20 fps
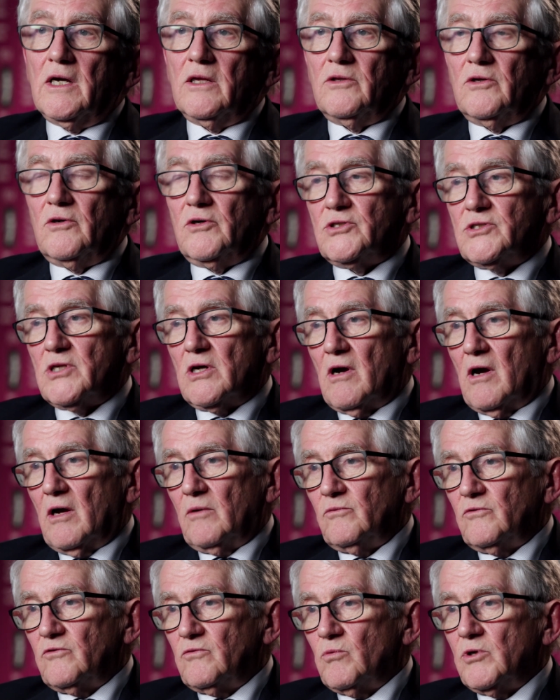there are
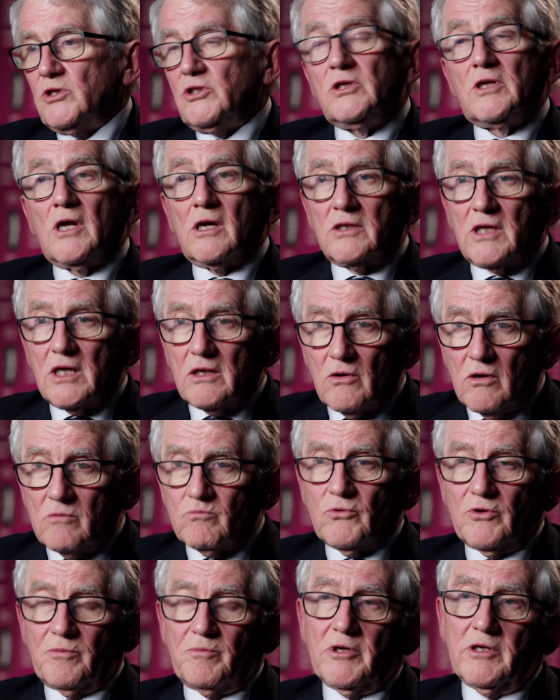times when you don't get
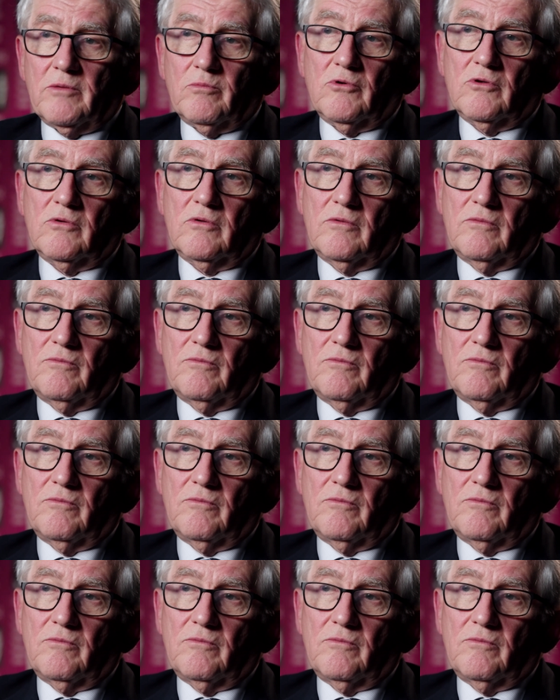on with people.